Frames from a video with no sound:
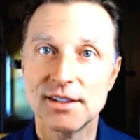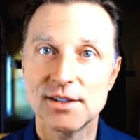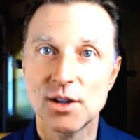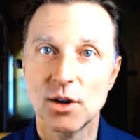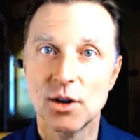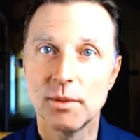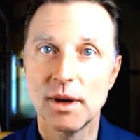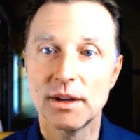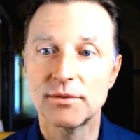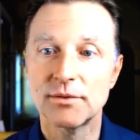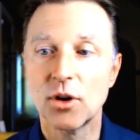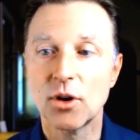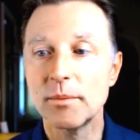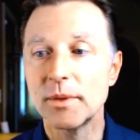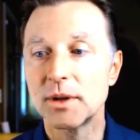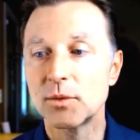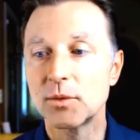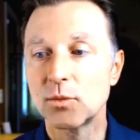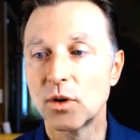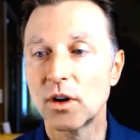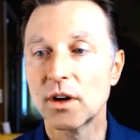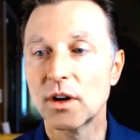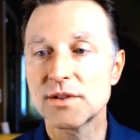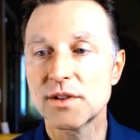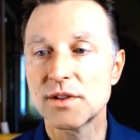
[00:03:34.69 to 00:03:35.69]
So metformin
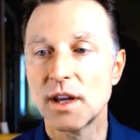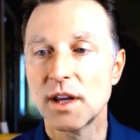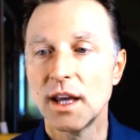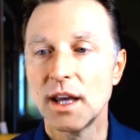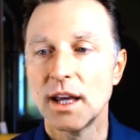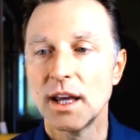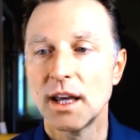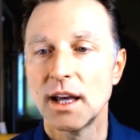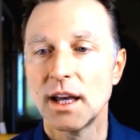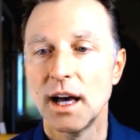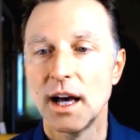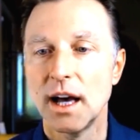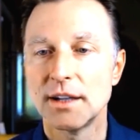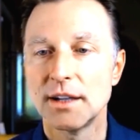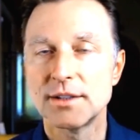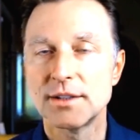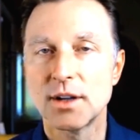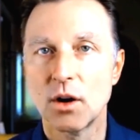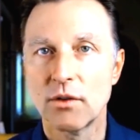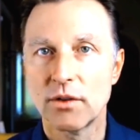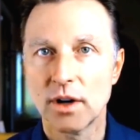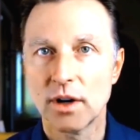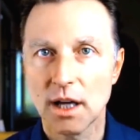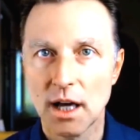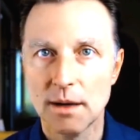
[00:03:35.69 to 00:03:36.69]
works uh, to
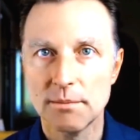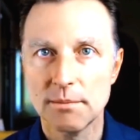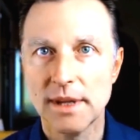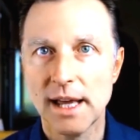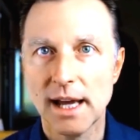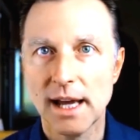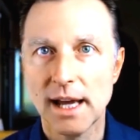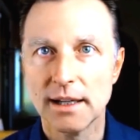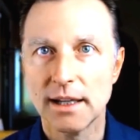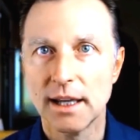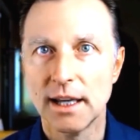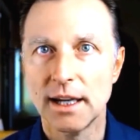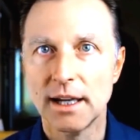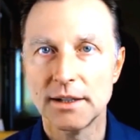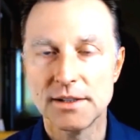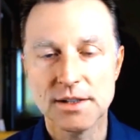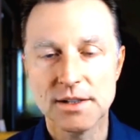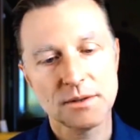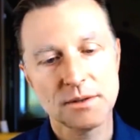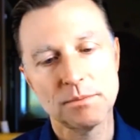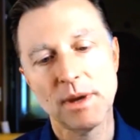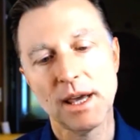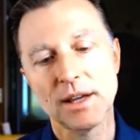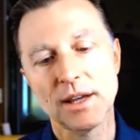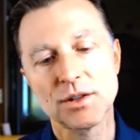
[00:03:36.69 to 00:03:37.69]
overcome that, and it
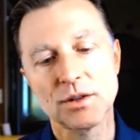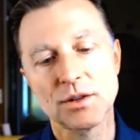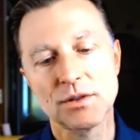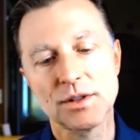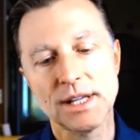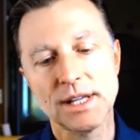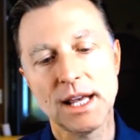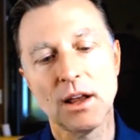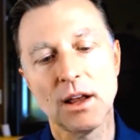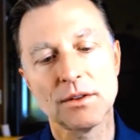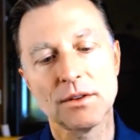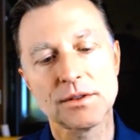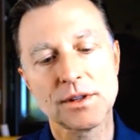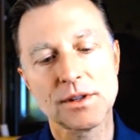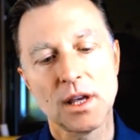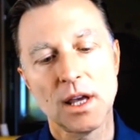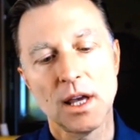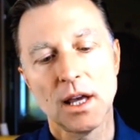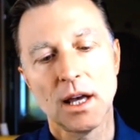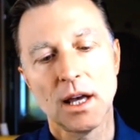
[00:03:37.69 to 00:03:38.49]
just makes your cells